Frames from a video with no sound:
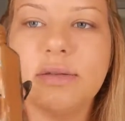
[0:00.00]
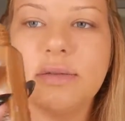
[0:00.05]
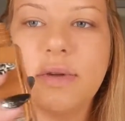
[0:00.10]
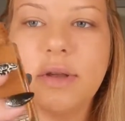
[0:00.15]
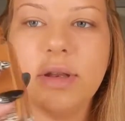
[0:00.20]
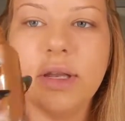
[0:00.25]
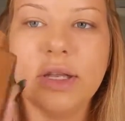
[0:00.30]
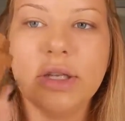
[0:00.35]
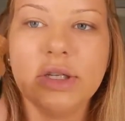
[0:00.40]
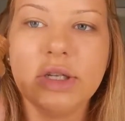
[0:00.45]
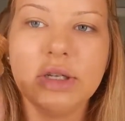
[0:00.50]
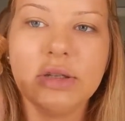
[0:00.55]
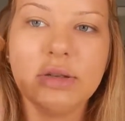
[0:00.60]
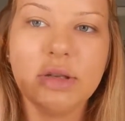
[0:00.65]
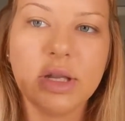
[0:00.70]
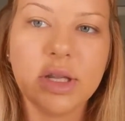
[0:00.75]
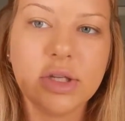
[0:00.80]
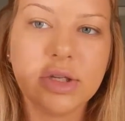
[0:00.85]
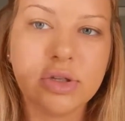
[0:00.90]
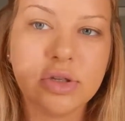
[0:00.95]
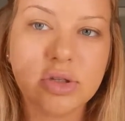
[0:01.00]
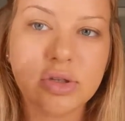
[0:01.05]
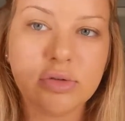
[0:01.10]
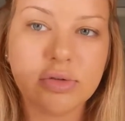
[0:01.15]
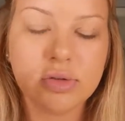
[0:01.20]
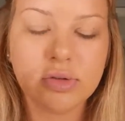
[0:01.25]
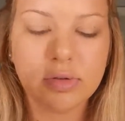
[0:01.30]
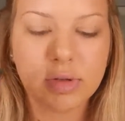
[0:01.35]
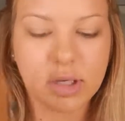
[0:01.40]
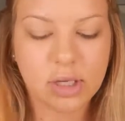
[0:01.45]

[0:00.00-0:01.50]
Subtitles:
foundation that I just showed you